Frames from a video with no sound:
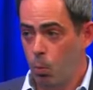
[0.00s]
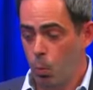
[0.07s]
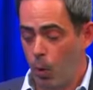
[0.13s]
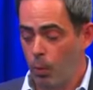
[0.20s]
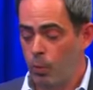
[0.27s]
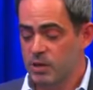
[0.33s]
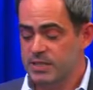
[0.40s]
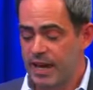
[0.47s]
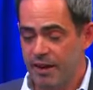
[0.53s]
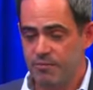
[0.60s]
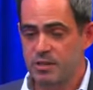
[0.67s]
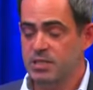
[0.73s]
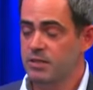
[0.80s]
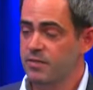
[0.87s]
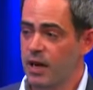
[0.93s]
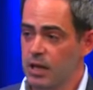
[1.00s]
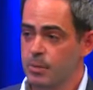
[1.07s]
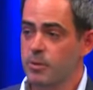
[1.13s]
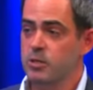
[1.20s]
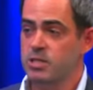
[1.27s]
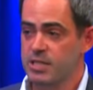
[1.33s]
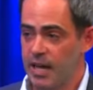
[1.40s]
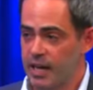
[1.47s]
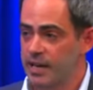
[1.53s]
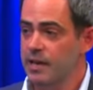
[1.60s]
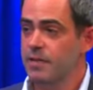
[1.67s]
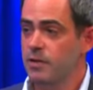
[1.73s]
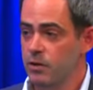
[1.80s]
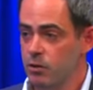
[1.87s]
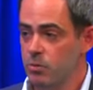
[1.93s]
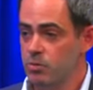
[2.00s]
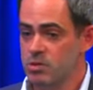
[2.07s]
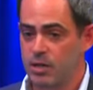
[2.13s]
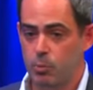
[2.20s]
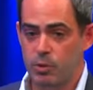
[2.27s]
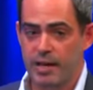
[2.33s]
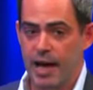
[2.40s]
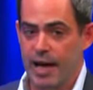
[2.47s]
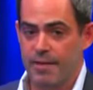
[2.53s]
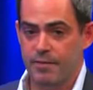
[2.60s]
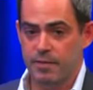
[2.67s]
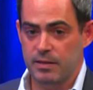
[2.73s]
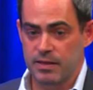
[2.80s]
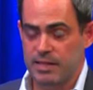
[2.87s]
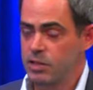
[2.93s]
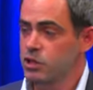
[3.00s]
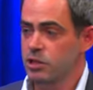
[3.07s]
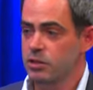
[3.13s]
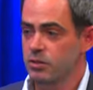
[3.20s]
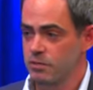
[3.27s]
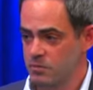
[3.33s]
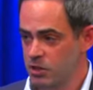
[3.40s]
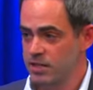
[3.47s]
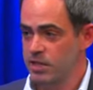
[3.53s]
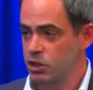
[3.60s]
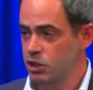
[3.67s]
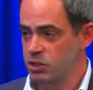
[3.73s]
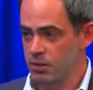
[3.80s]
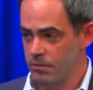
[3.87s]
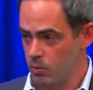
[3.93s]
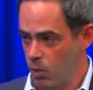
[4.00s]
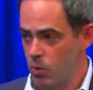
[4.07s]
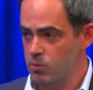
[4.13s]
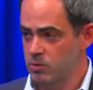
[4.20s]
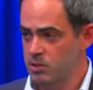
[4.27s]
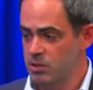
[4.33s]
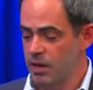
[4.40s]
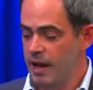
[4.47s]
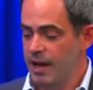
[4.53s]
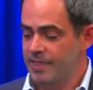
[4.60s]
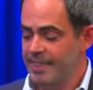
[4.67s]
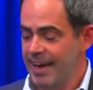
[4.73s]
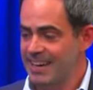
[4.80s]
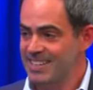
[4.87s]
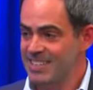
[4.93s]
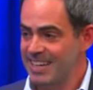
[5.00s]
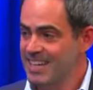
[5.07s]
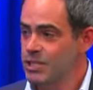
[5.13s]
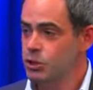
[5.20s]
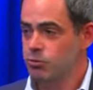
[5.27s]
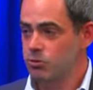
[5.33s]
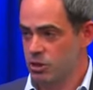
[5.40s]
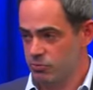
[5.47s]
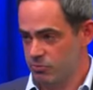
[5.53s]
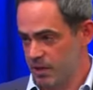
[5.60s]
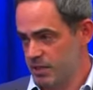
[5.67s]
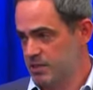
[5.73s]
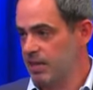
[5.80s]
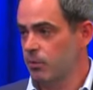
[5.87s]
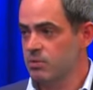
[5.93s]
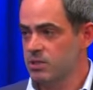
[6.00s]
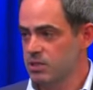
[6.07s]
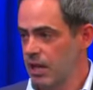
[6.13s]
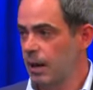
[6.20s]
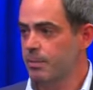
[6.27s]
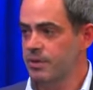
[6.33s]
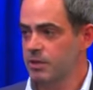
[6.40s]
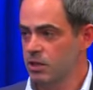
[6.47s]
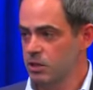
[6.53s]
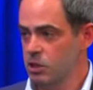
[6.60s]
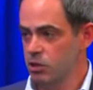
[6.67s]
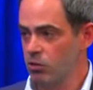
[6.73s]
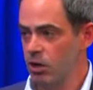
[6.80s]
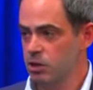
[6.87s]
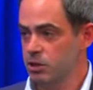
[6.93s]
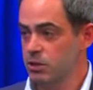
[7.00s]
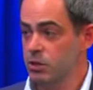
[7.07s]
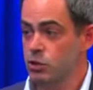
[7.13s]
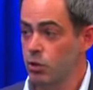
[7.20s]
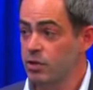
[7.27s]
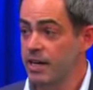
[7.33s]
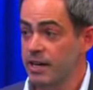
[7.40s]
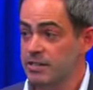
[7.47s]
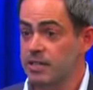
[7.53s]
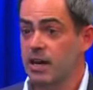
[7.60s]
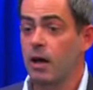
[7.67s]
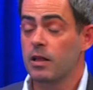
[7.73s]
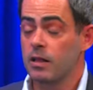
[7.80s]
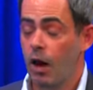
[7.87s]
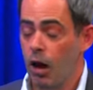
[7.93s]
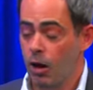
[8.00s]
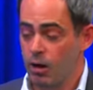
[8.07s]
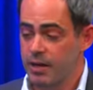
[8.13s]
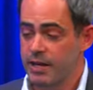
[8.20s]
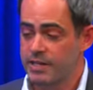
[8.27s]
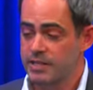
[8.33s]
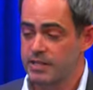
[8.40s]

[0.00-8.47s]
what was every developer saying in the news? And we have legions of quotes that it's interest rates that were stopping the construction. So yes, are